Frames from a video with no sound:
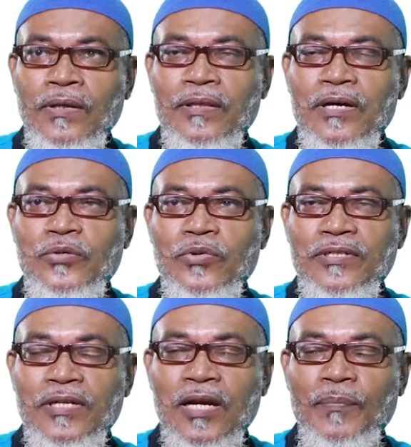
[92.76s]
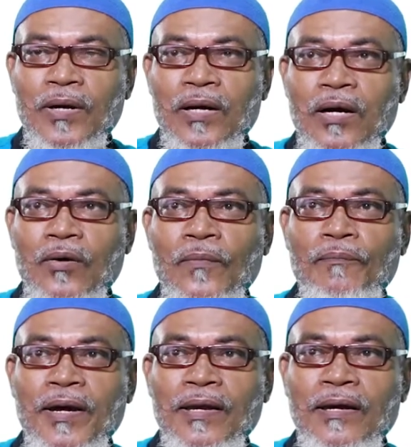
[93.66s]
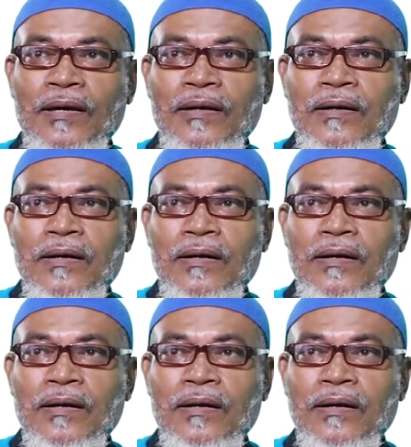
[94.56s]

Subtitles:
that will tell a compiler